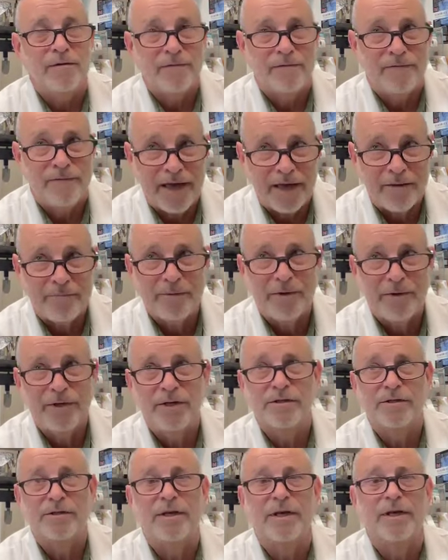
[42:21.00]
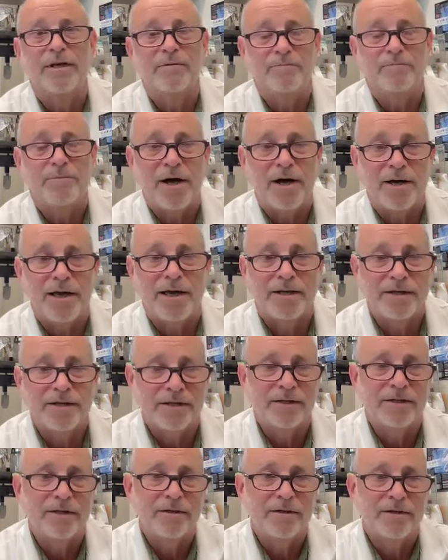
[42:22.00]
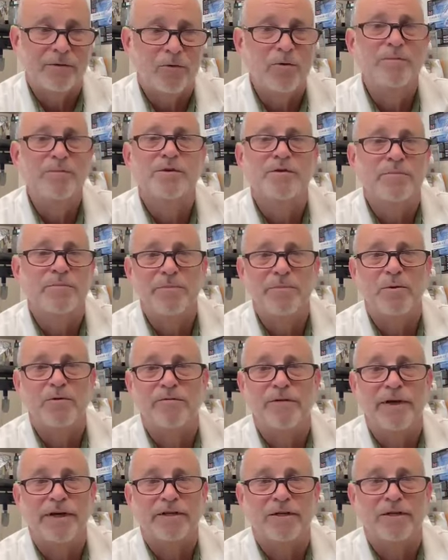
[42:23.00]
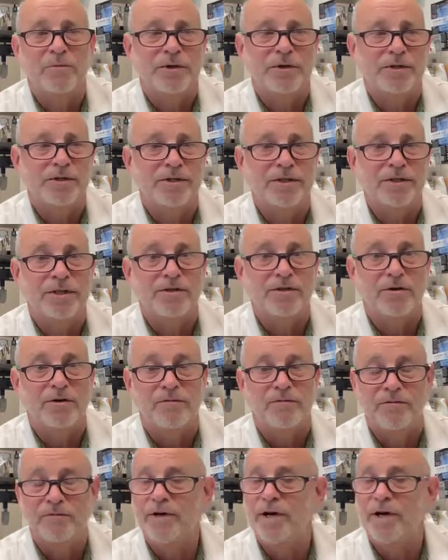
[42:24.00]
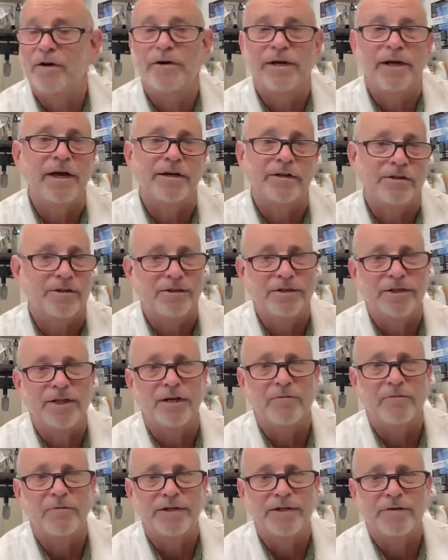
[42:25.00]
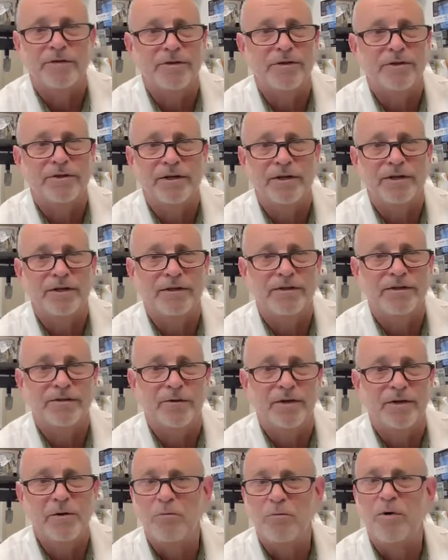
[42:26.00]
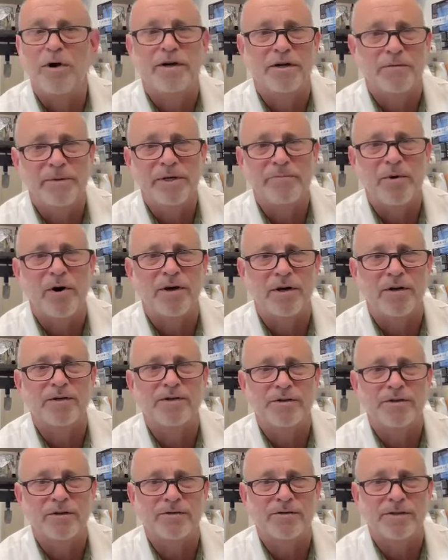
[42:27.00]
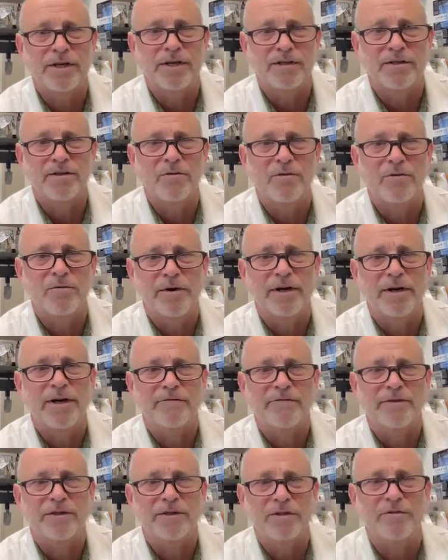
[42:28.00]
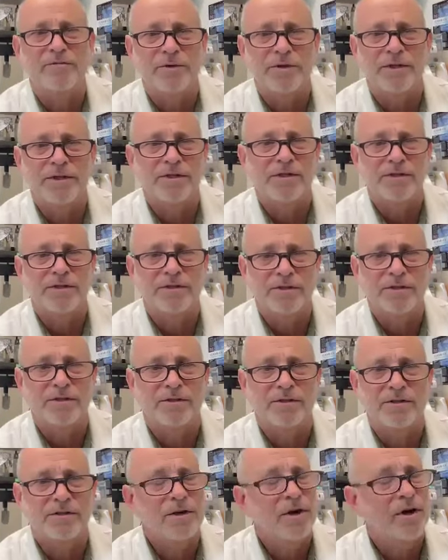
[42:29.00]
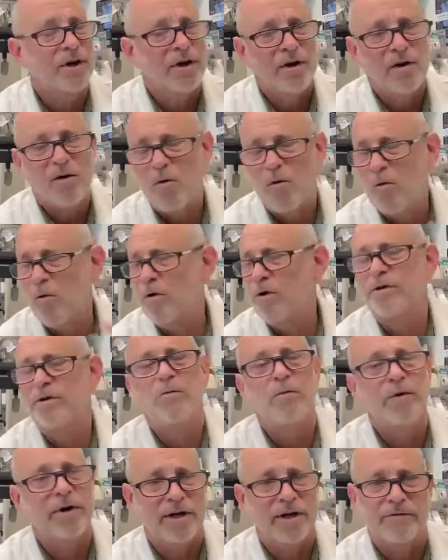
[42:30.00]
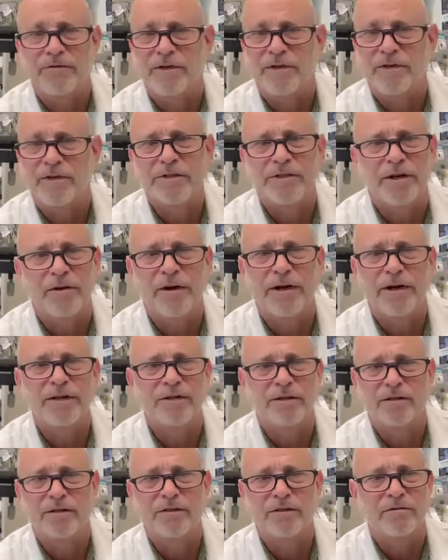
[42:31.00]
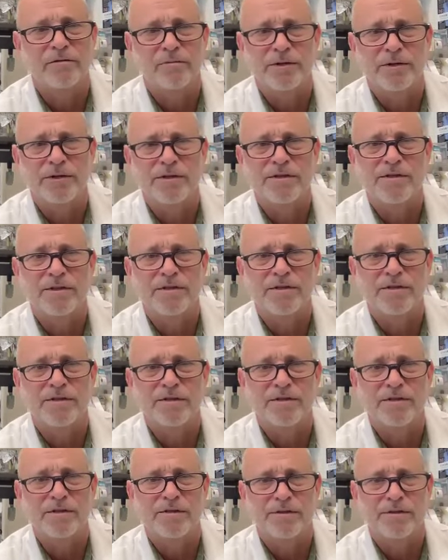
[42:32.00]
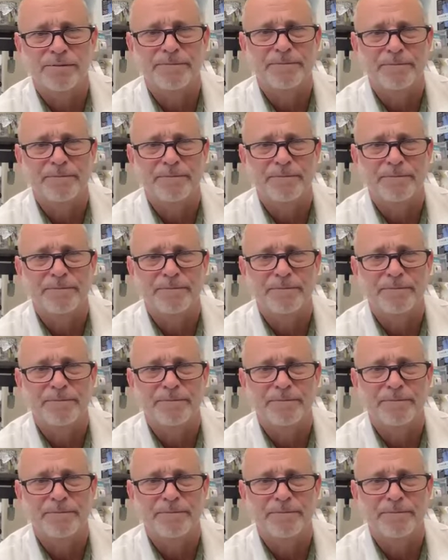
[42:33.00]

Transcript: families and groups of people affected with disease are very anxious to get research done. So they want to be partners because they don't want to live with these diseases, or don't want to have the next generation to live with these diseases.